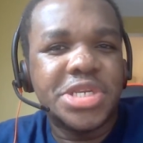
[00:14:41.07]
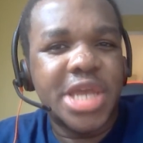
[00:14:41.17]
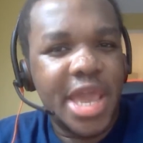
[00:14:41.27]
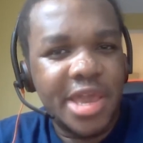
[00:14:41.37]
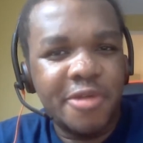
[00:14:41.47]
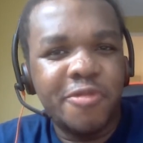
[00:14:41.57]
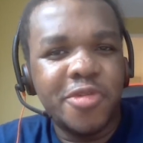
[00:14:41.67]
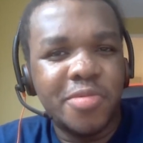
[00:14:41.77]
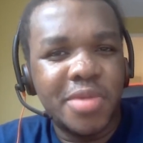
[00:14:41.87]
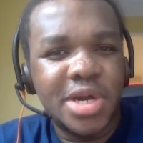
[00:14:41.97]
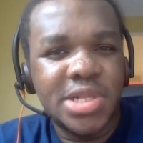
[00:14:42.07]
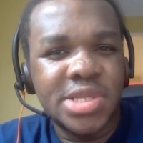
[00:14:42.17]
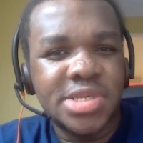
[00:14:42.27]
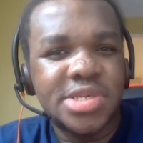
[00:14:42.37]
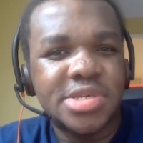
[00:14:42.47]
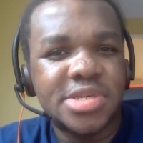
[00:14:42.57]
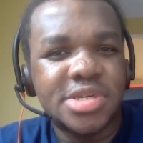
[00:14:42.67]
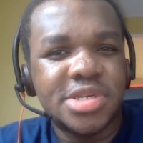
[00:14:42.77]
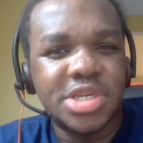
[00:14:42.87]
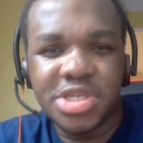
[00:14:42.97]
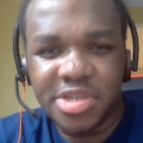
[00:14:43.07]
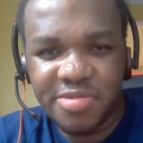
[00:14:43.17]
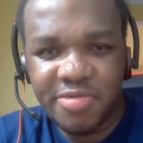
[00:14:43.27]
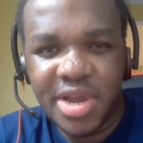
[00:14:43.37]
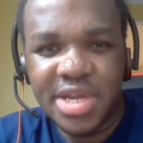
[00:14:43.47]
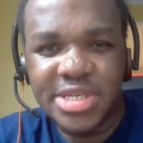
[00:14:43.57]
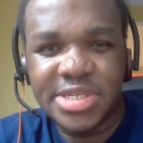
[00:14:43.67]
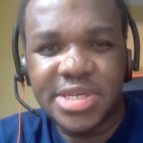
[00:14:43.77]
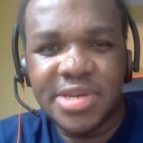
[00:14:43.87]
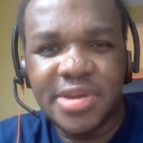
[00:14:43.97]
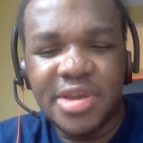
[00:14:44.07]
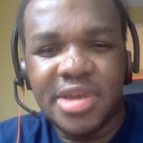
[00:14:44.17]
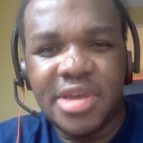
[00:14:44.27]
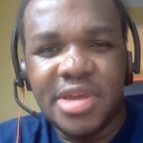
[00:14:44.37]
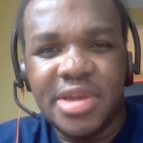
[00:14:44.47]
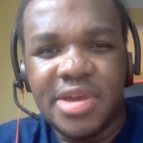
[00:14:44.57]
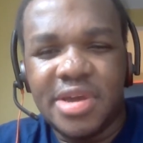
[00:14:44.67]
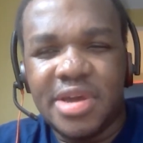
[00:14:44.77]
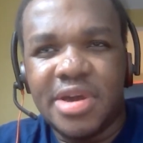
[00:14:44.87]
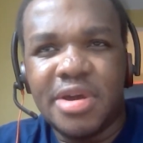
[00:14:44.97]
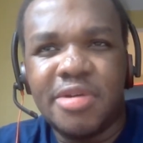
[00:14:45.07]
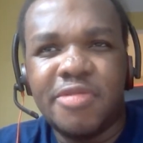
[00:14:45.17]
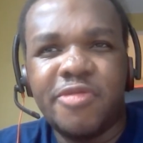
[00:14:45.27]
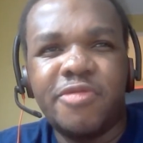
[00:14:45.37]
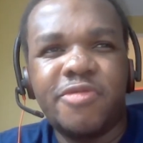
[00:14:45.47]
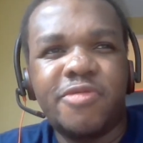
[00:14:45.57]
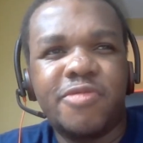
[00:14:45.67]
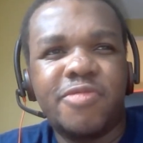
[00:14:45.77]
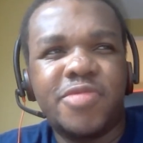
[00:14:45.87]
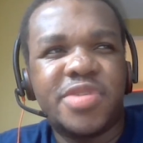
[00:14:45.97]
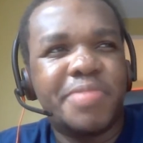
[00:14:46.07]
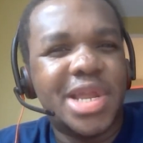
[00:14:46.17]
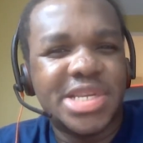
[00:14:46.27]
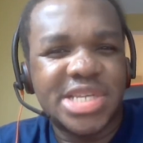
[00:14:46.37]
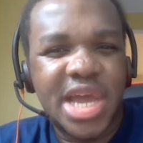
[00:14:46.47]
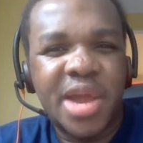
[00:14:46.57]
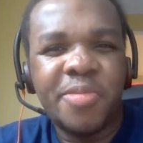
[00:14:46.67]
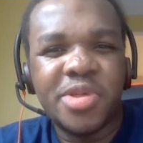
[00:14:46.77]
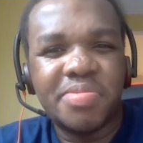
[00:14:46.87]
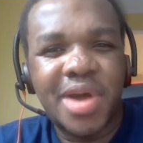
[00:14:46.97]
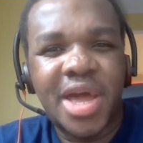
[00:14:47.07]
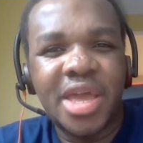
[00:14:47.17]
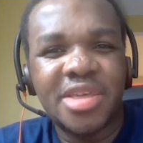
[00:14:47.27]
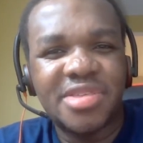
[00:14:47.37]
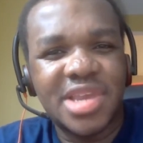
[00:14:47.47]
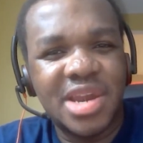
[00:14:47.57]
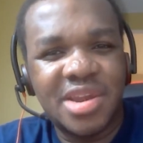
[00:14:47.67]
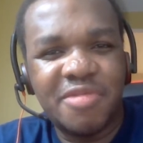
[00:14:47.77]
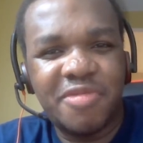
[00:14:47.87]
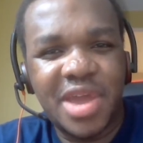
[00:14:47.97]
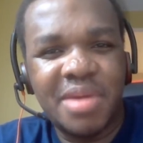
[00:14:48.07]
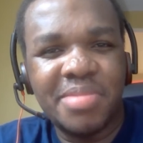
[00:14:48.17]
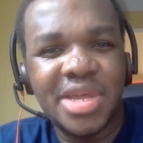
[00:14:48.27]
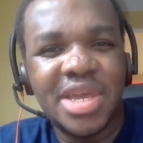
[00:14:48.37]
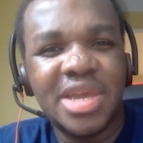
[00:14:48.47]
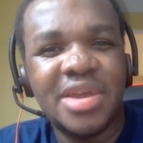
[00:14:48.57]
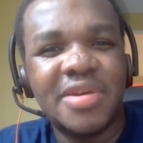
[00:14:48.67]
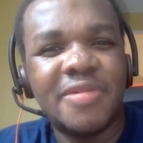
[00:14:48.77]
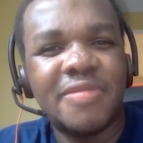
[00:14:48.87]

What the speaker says: take a few months to just rest, uh, spend time with my extended family,